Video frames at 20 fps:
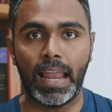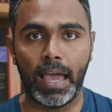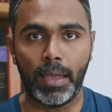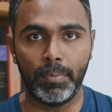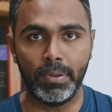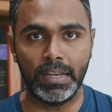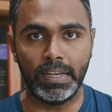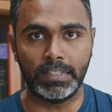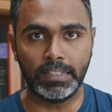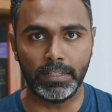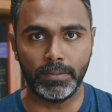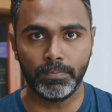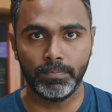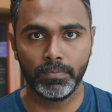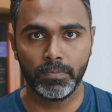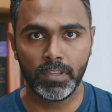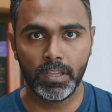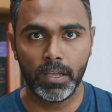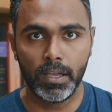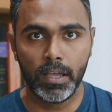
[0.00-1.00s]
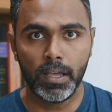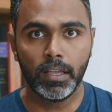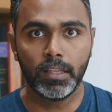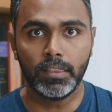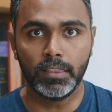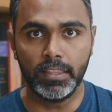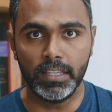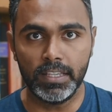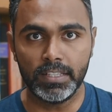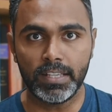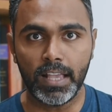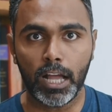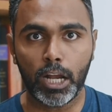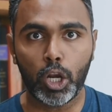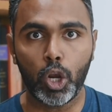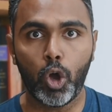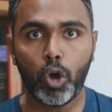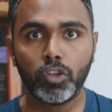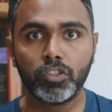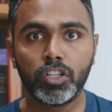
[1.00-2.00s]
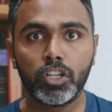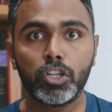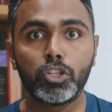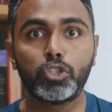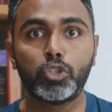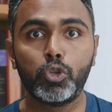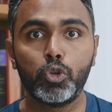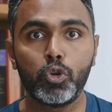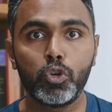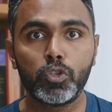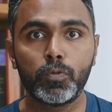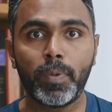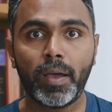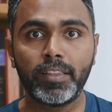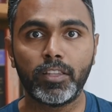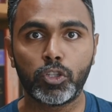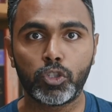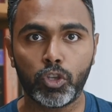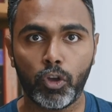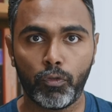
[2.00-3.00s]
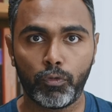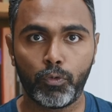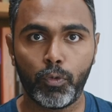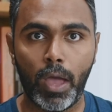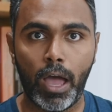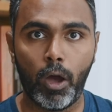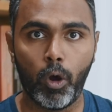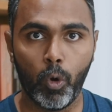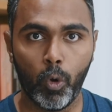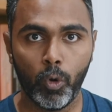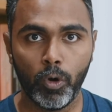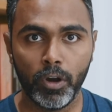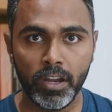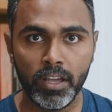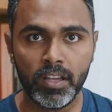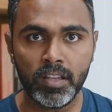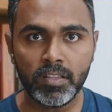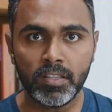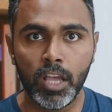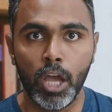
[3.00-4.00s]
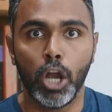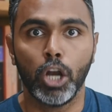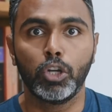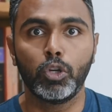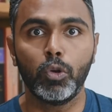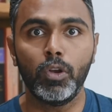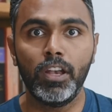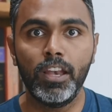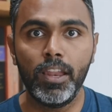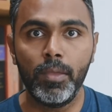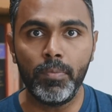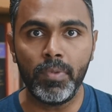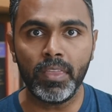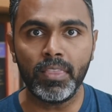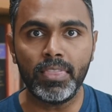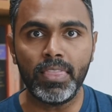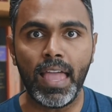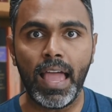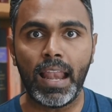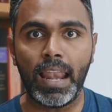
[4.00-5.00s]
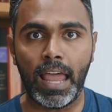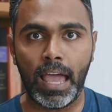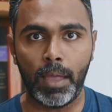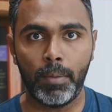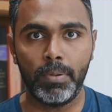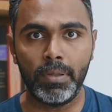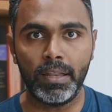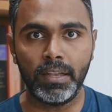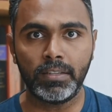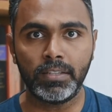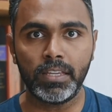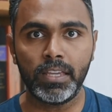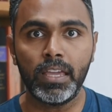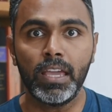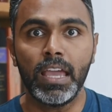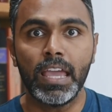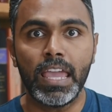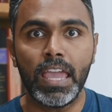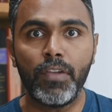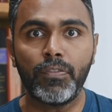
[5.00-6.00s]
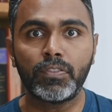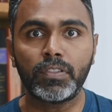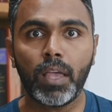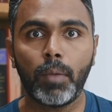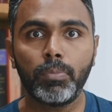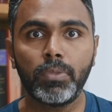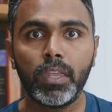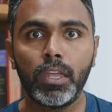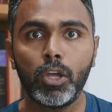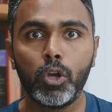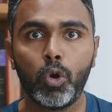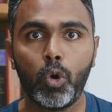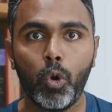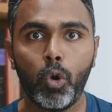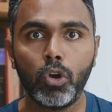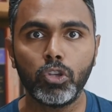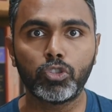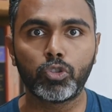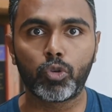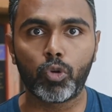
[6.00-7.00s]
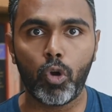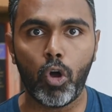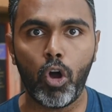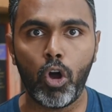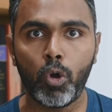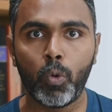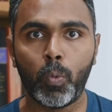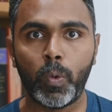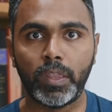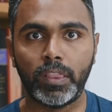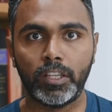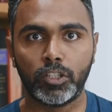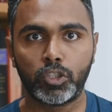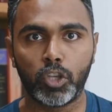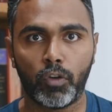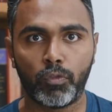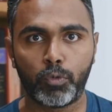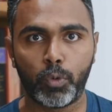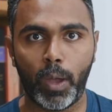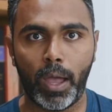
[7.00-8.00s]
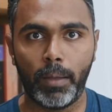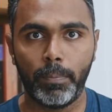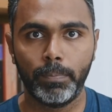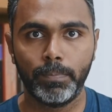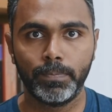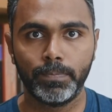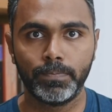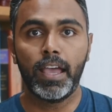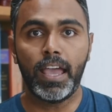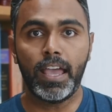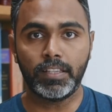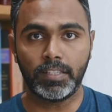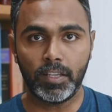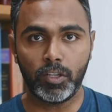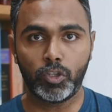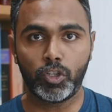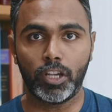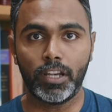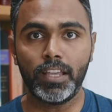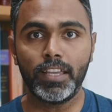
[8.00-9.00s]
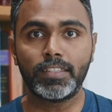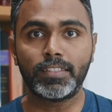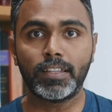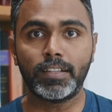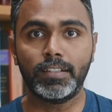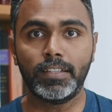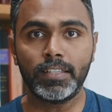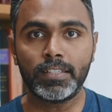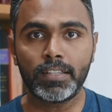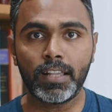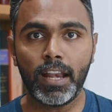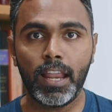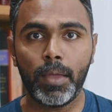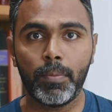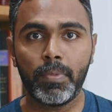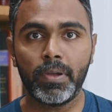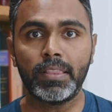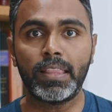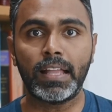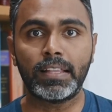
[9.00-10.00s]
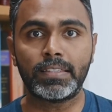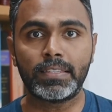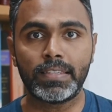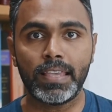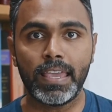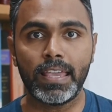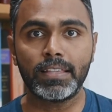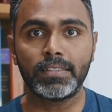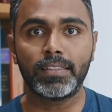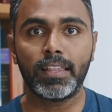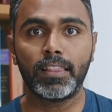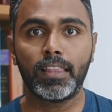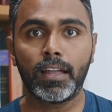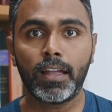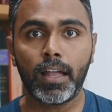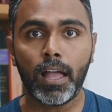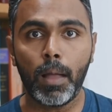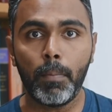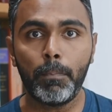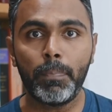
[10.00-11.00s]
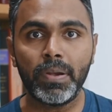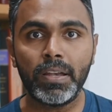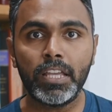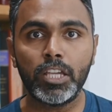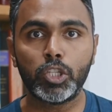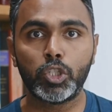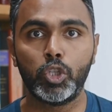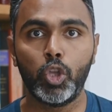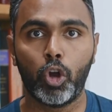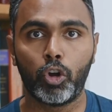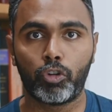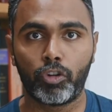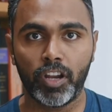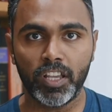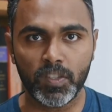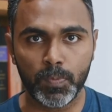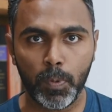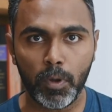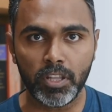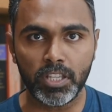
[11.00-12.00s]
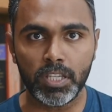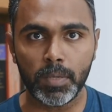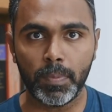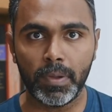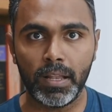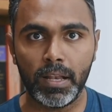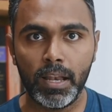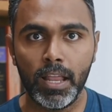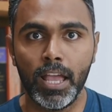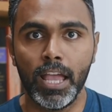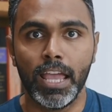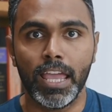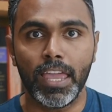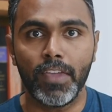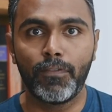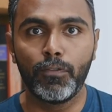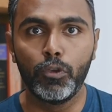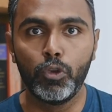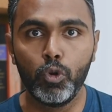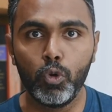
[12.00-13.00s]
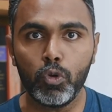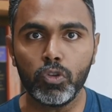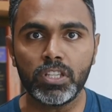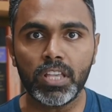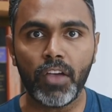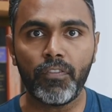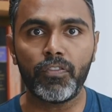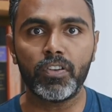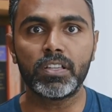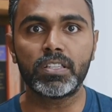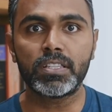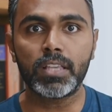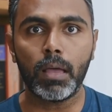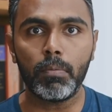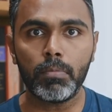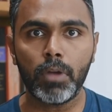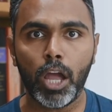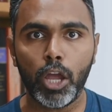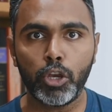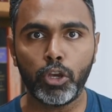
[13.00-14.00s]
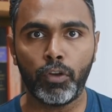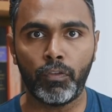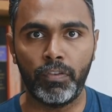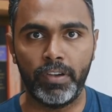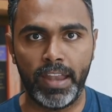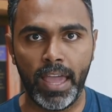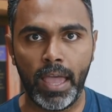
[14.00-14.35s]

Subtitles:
liability. These are clauses used by the software owners to limit their liability if something goes wrong with the software. Essentially, it's a disclaimer that says that the company is not responsible if you suffer some kind of